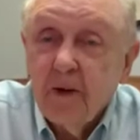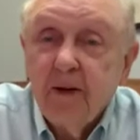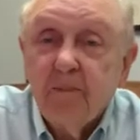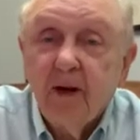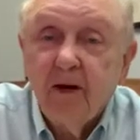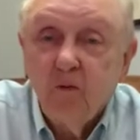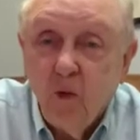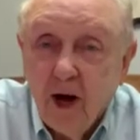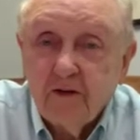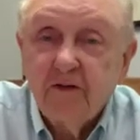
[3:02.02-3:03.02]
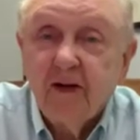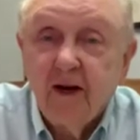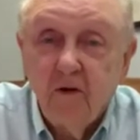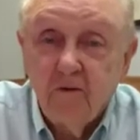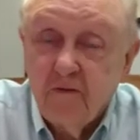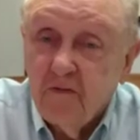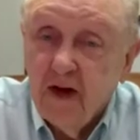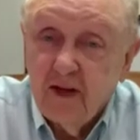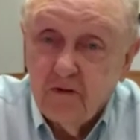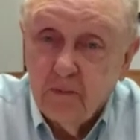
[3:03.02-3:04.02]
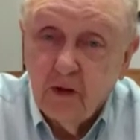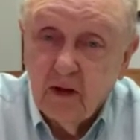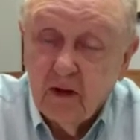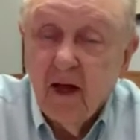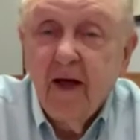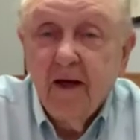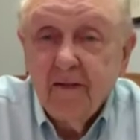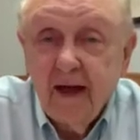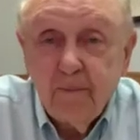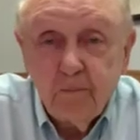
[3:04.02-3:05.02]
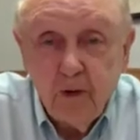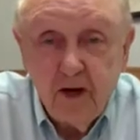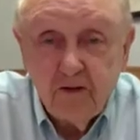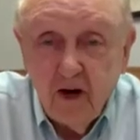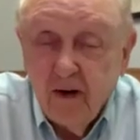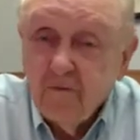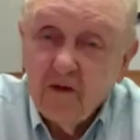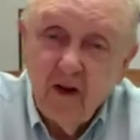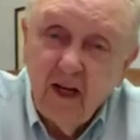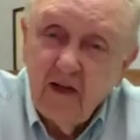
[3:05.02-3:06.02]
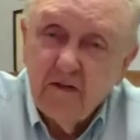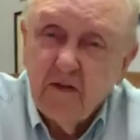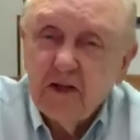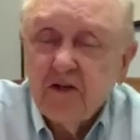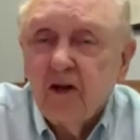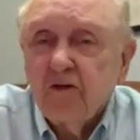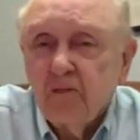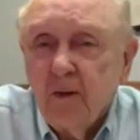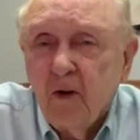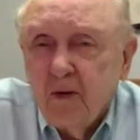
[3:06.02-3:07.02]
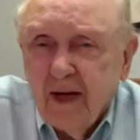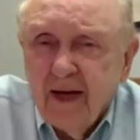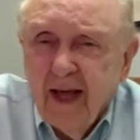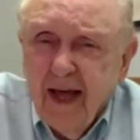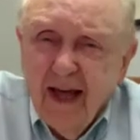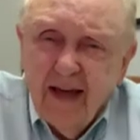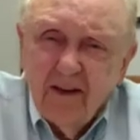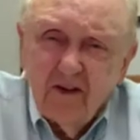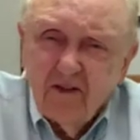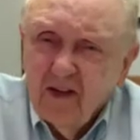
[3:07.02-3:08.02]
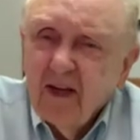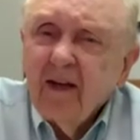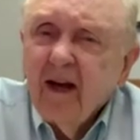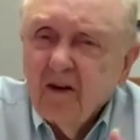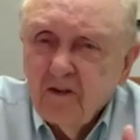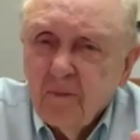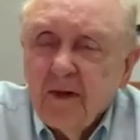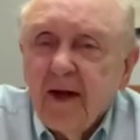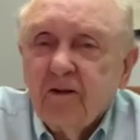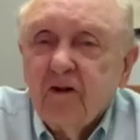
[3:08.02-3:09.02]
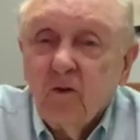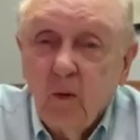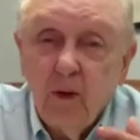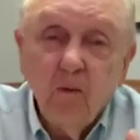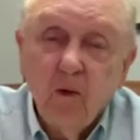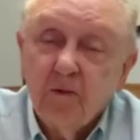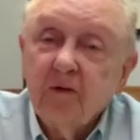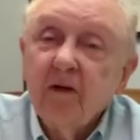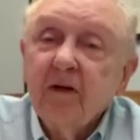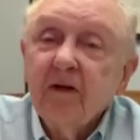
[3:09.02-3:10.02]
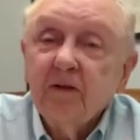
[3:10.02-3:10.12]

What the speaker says: people have watched it on Facebook, that press conference, and each of us just spoke and just said, here's some things that we want to